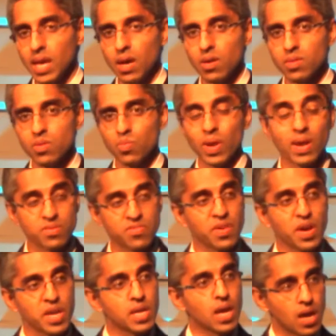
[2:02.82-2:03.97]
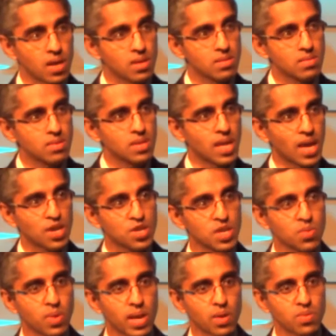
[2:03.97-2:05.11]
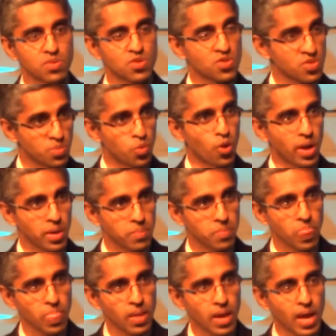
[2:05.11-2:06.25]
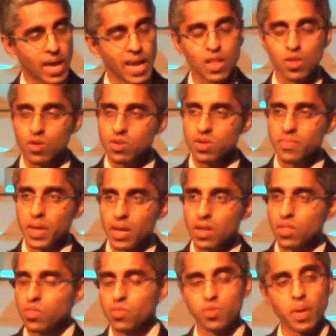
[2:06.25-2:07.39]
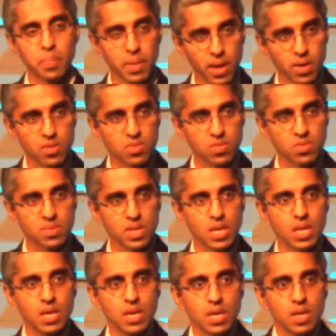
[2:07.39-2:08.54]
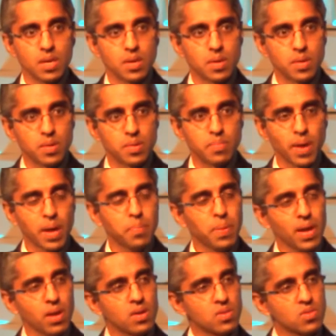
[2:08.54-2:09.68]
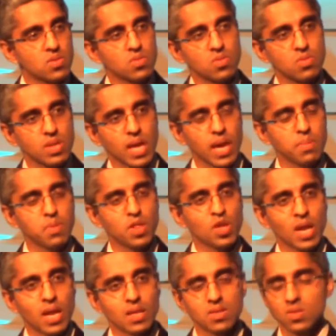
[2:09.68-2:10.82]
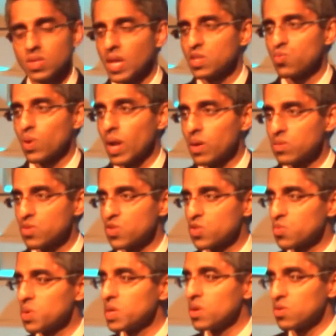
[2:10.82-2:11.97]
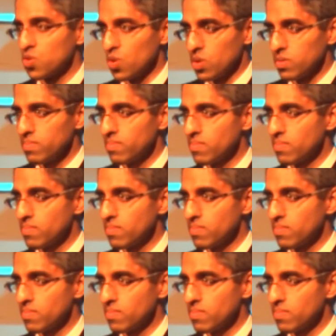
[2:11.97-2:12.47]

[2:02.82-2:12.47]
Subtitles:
health when I was very young, actually when I was just a boy. And I learned about it through my parents. My parents came to the United States when I was just 3 years old.